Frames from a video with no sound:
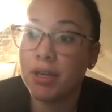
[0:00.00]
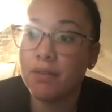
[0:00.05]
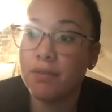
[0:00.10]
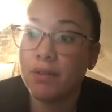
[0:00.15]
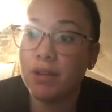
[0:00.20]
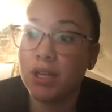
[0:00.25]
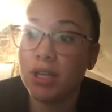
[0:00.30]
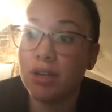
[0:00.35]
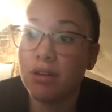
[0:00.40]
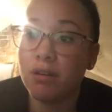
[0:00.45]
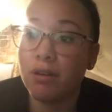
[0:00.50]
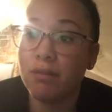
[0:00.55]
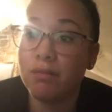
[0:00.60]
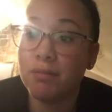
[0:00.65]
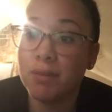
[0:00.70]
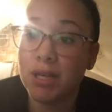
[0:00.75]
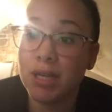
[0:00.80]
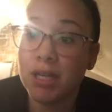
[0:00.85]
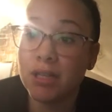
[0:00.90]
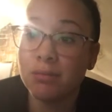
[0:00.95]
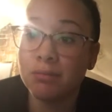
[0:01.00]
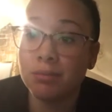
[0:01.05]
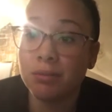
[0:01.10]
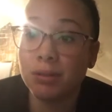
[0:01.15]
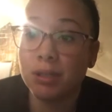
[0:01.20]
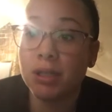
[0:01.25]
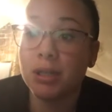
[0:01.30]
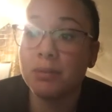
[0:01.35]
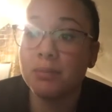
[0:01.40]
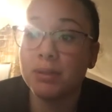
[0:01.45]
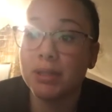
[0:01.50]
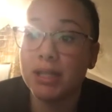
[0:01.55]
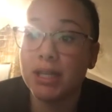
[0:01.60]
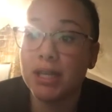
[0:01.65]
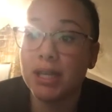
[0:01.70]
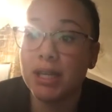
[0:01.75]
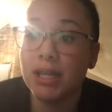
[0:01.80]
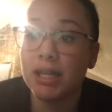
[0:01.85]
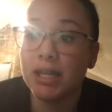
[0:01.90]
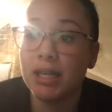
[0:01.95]
video of me
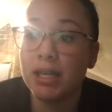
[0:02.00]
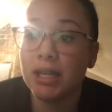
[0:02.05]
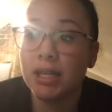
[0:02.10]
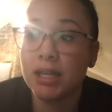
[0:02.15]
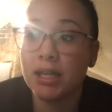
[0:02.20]
completing